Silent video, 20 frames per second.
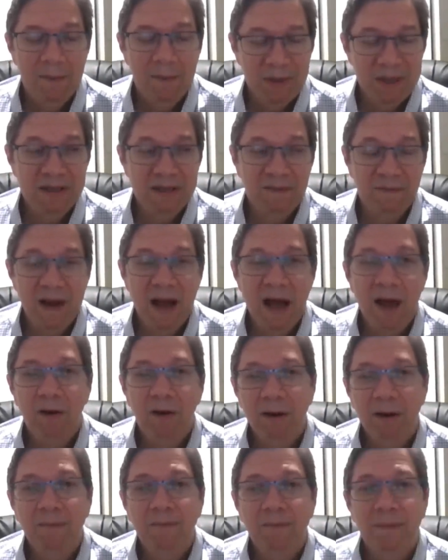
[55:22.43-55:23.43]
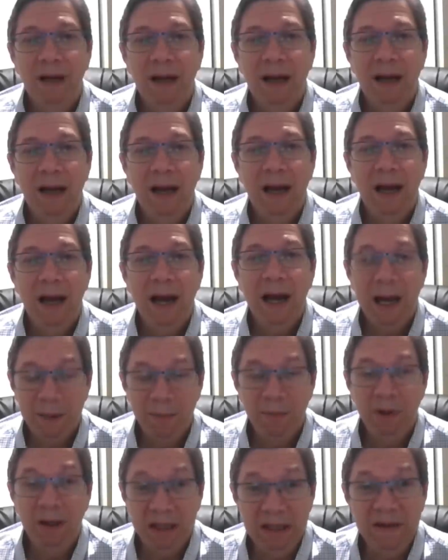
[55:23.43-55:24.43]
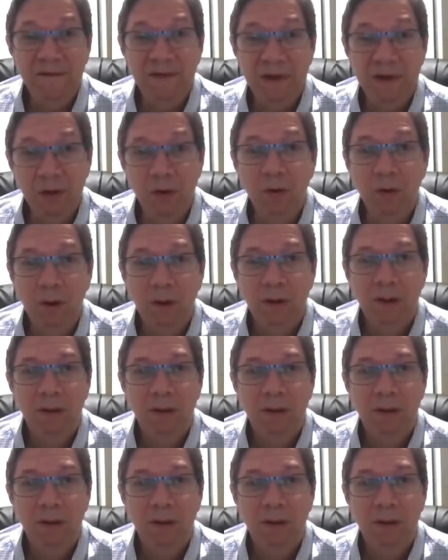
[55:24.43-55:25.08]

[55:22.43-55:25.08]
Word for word: Mr. Fowler, I believe you.